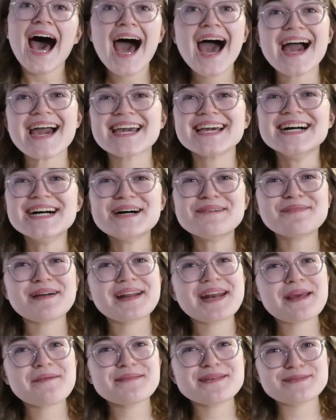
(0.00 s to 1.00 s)
Hi,
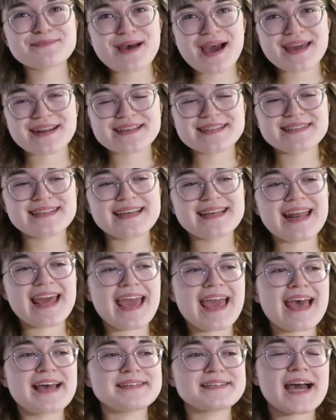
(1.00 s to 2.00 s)
my name is Madison,
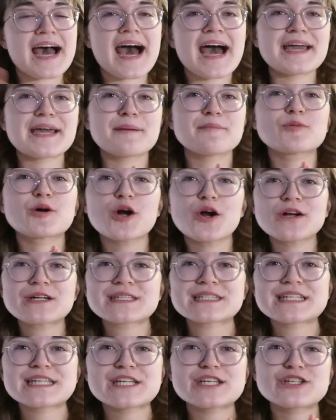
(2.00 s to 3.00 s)
and I am
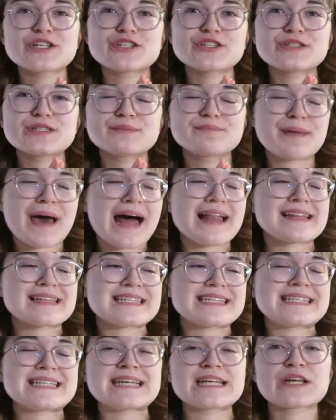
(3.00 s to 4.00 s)
currently
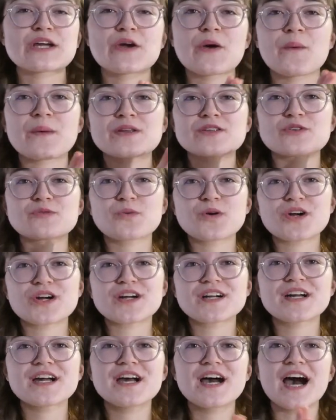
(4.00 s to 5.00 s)
balancing going to
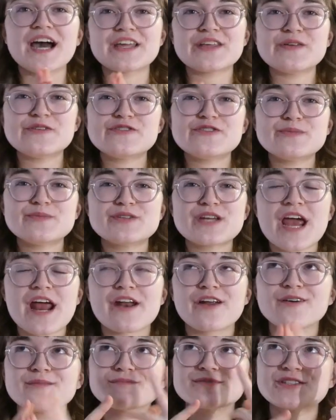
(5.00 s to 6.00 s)
work, a YouTube
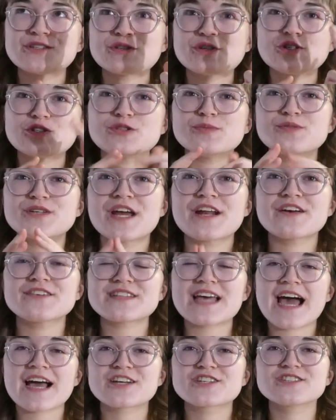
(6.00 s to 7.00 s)
channel, two YouTube
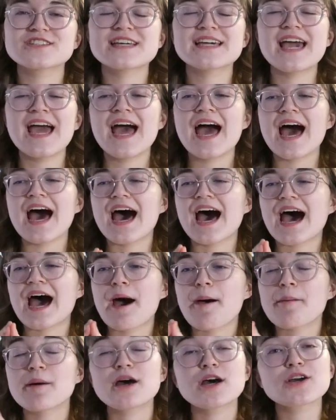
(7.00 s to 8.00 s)
channels actually,
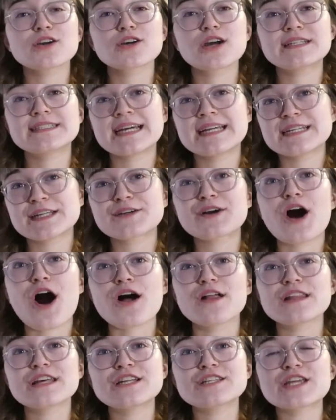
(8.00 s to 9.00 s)
attending
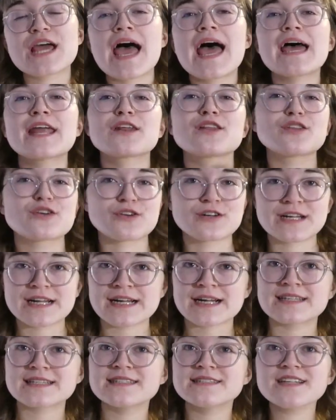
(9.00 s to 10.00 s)
college, and
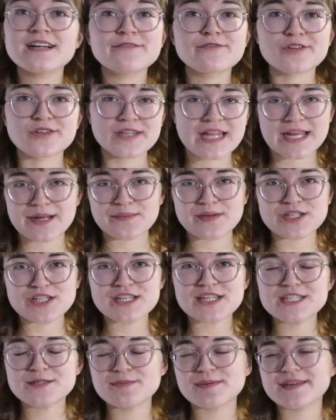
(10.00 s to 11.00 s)
learning several
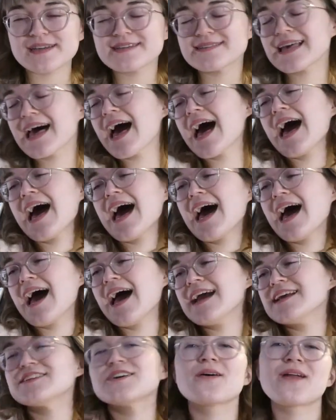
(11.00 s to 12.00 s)
languages because
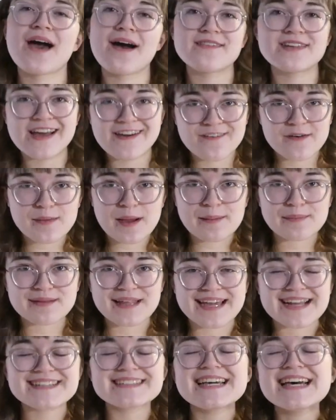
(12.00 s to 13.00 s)
I don't have enough on my
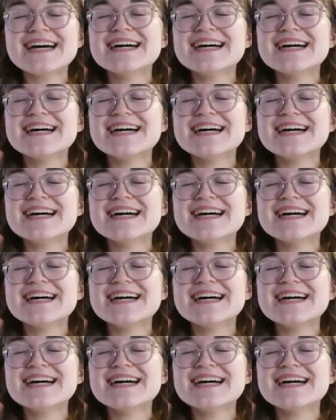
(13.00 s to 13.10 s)
plate.